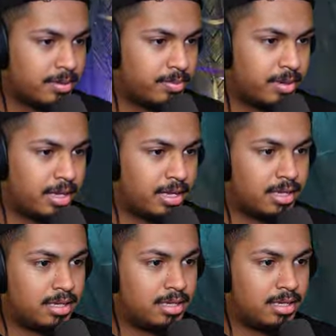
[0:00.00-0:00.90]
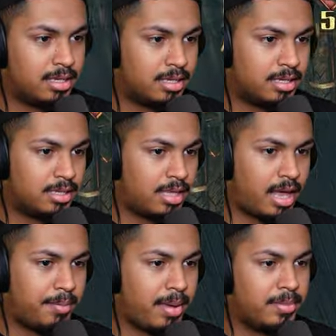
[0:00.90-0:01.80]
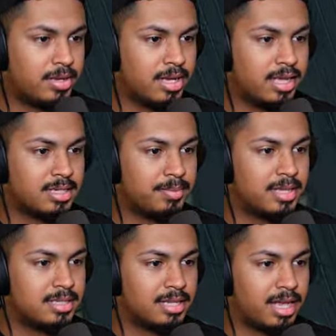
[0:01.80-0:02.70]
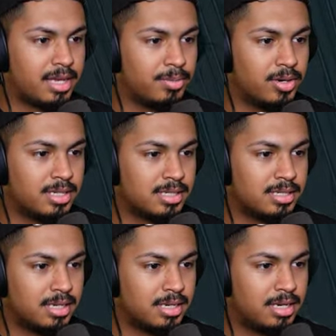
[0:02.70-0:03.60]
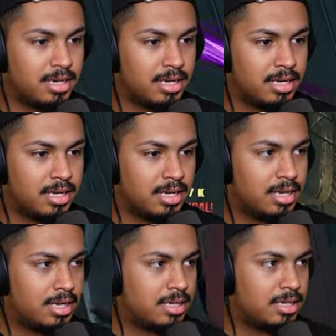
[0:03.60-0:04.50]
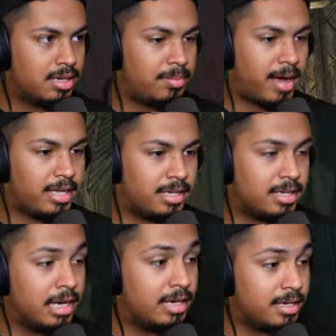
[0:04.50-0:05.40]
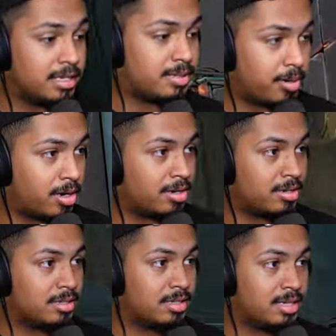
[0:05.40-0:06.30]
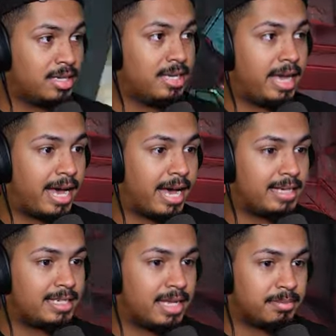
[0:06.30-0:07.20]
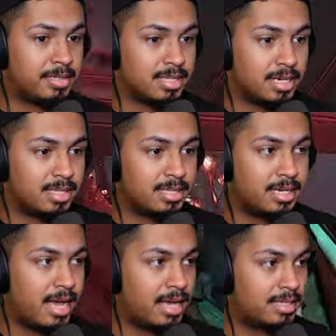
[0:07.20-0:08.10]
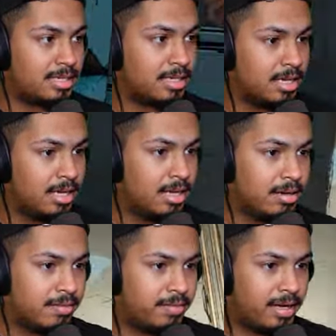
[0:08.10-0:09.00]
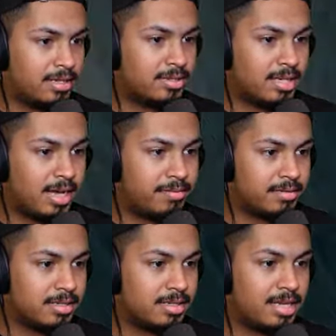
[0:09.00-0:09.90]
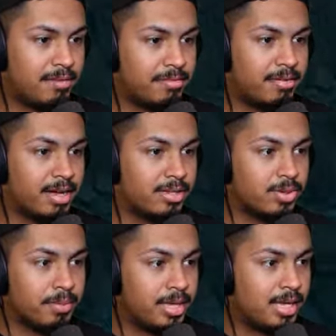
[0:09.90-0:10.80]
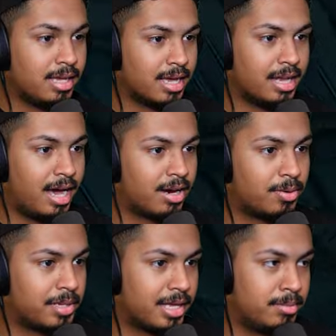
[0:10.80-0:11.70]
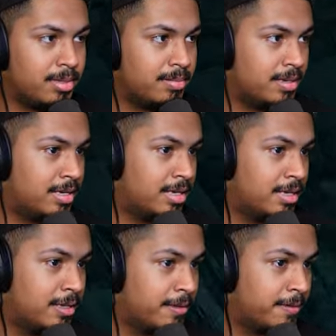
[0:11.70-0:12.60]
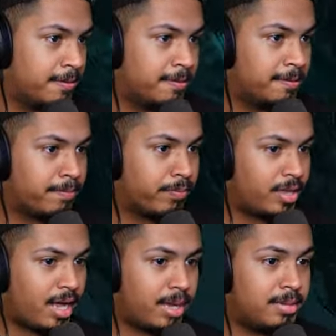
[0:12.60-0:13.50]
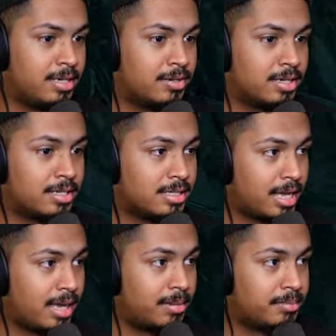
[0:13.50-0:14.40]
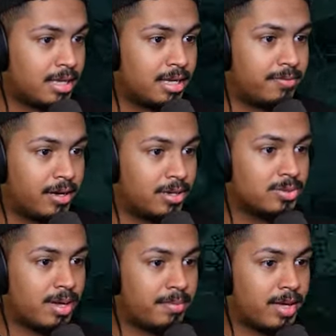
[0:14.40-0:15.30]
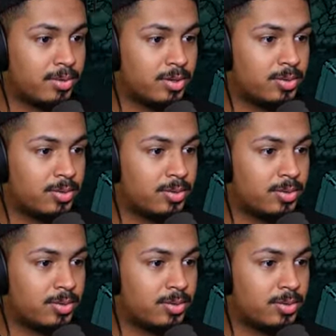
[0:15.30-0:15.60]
But Like, maybe you could get some hits in like your boy just did. Oh my goodness, bro. God damn, this gun is nasty. Follow Typhon. Typhon following me, and I don't blame him. I'd be doing the same thing if I was white man with a